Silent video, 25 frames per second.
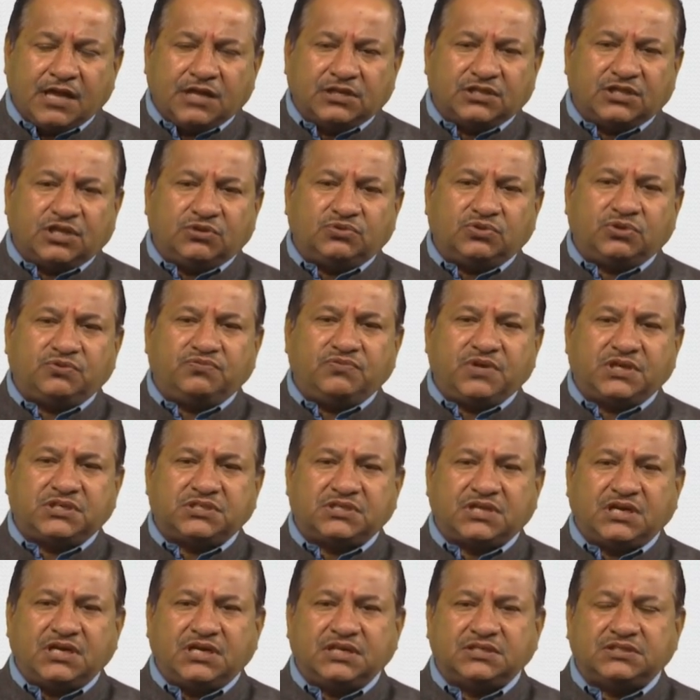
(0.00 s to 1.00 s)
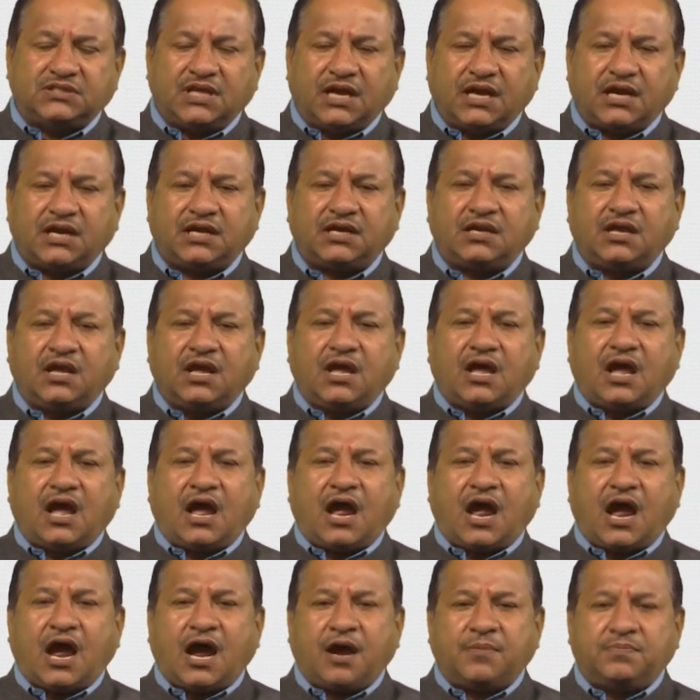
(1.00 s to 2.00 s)
Now, the question is that
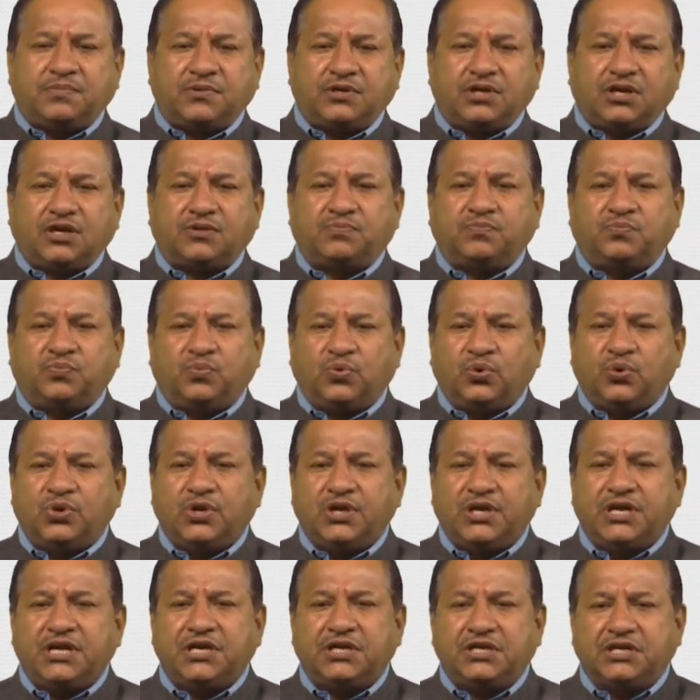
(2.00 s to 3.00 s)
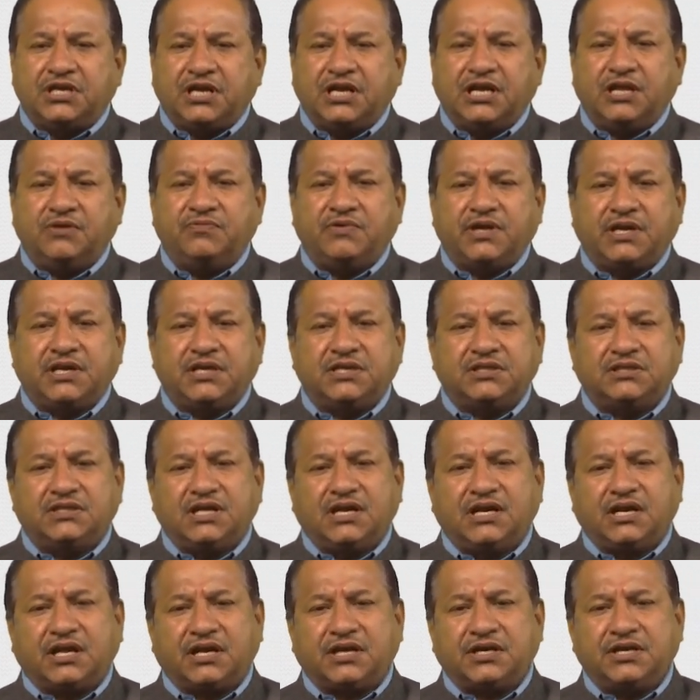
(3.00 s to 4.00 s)
after fully delivering the
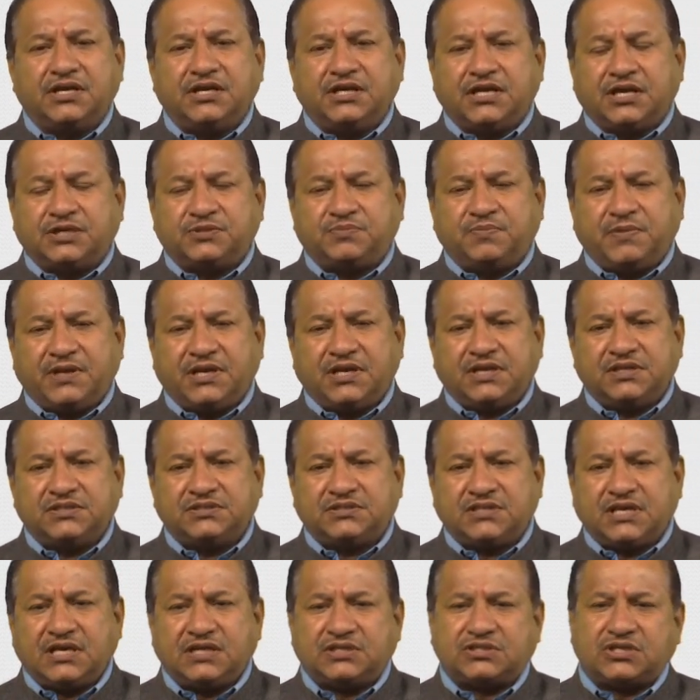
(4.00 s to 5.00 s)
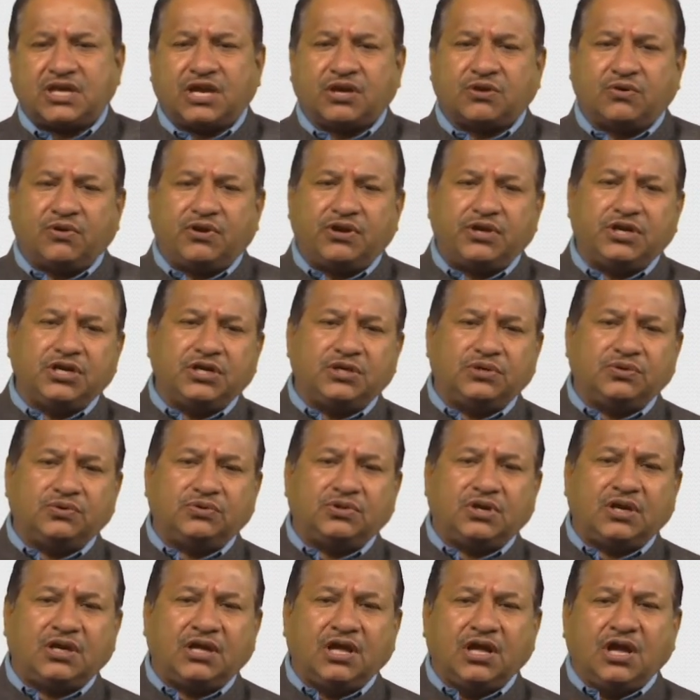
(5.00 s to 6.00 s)
learning experiences according to
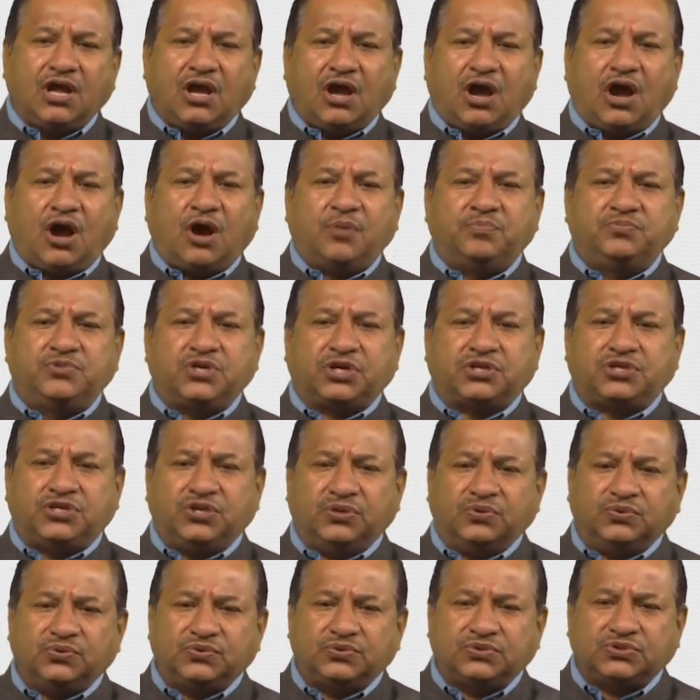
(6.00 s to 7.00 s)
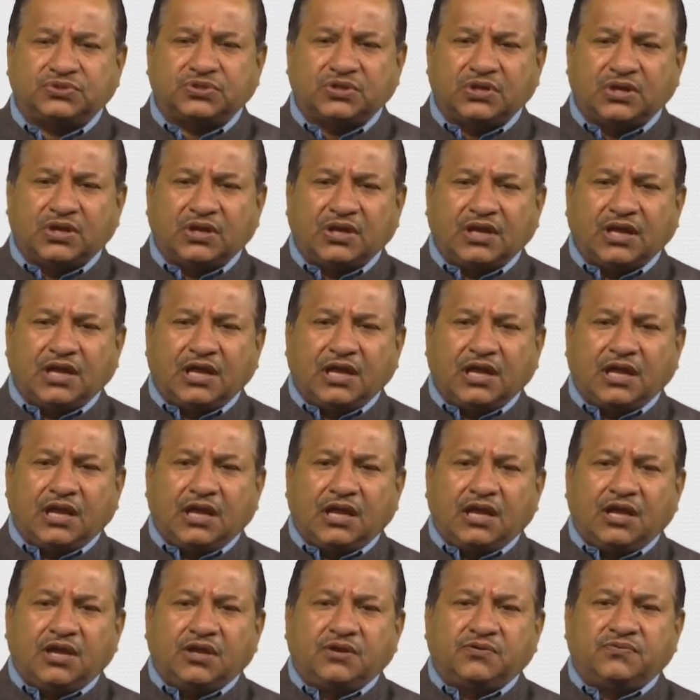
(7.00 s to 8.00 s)
the objectives,
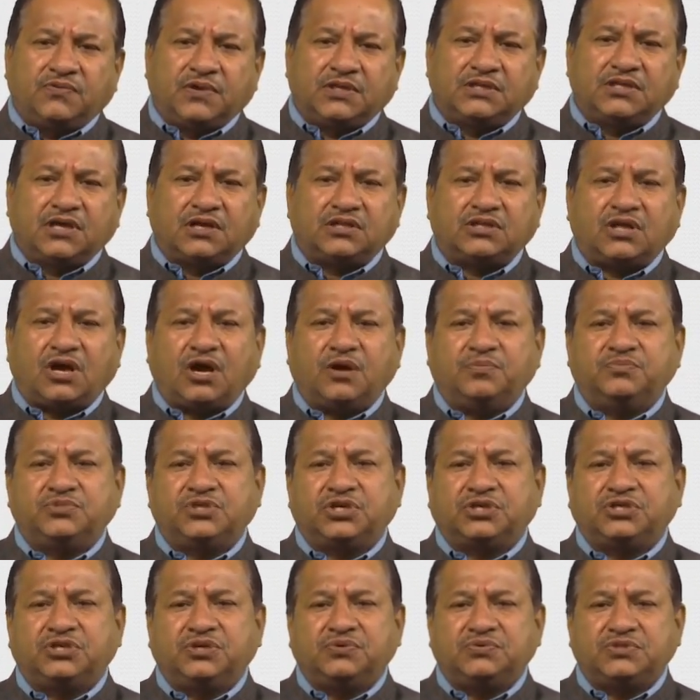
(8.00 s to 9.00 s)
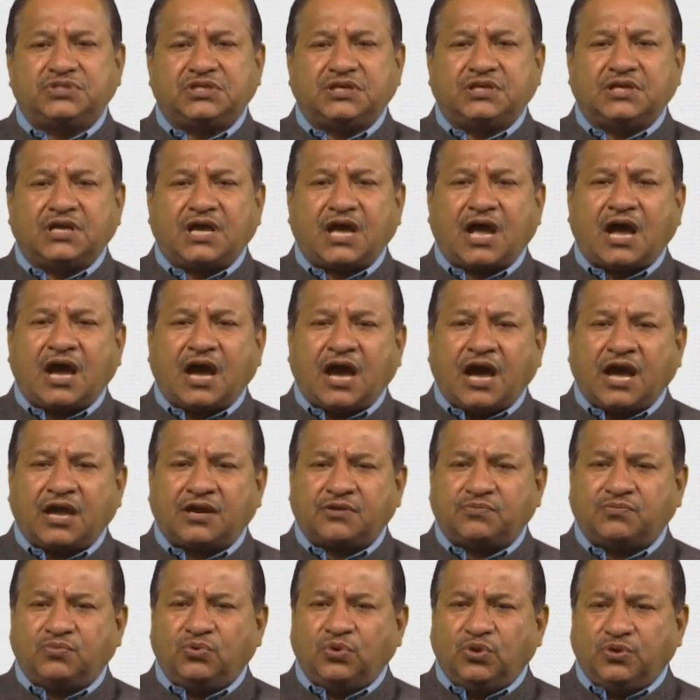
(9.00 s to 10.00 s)
whether the objectives are
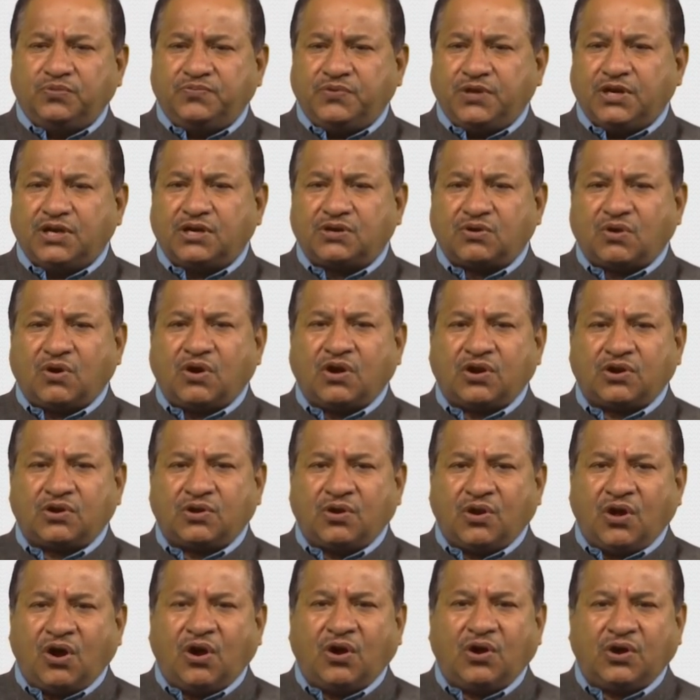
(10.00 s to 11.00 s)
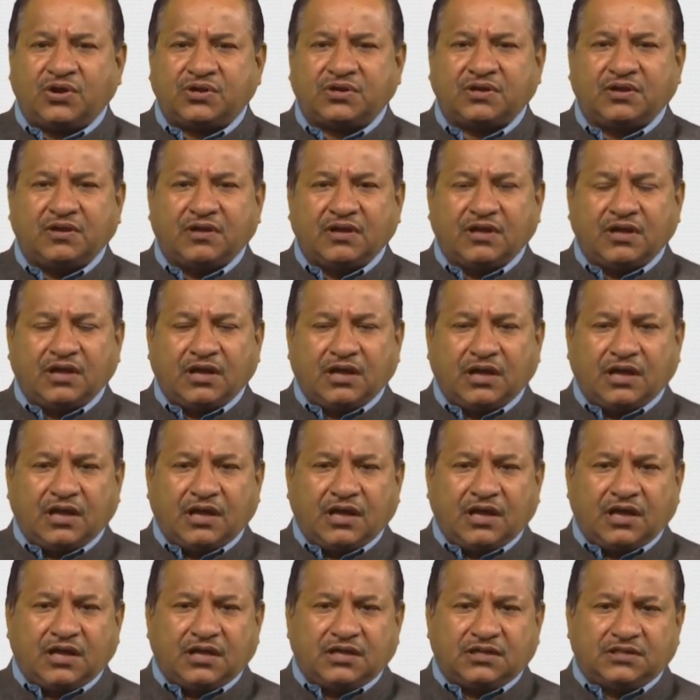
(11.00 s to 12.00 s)
fulfilled or not,
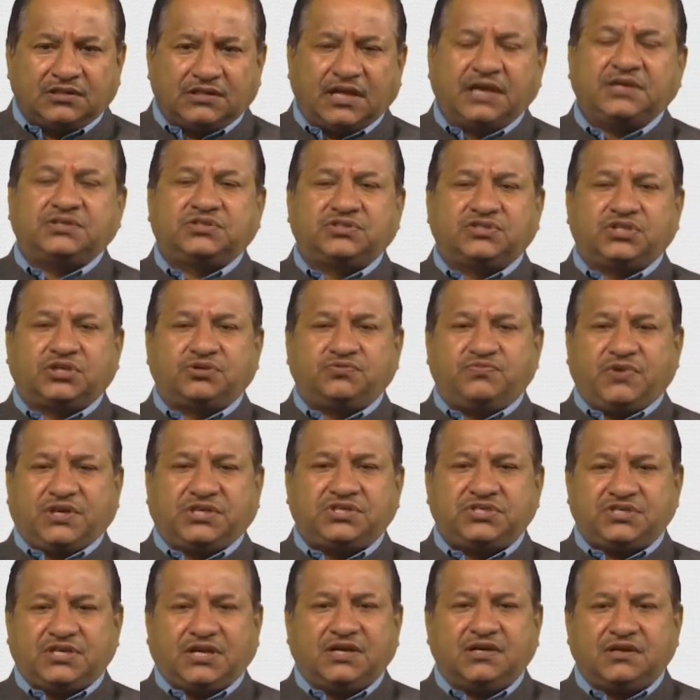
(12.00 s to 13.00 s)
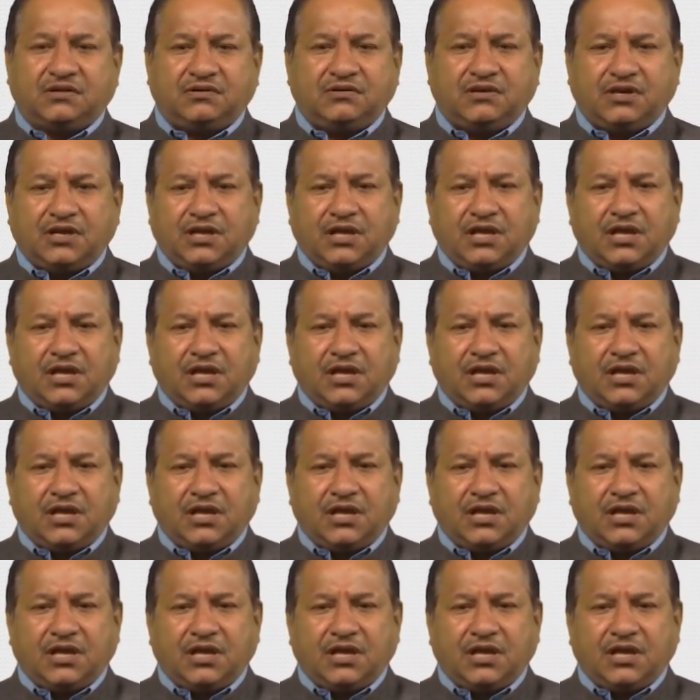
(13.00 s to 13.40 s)
that is the question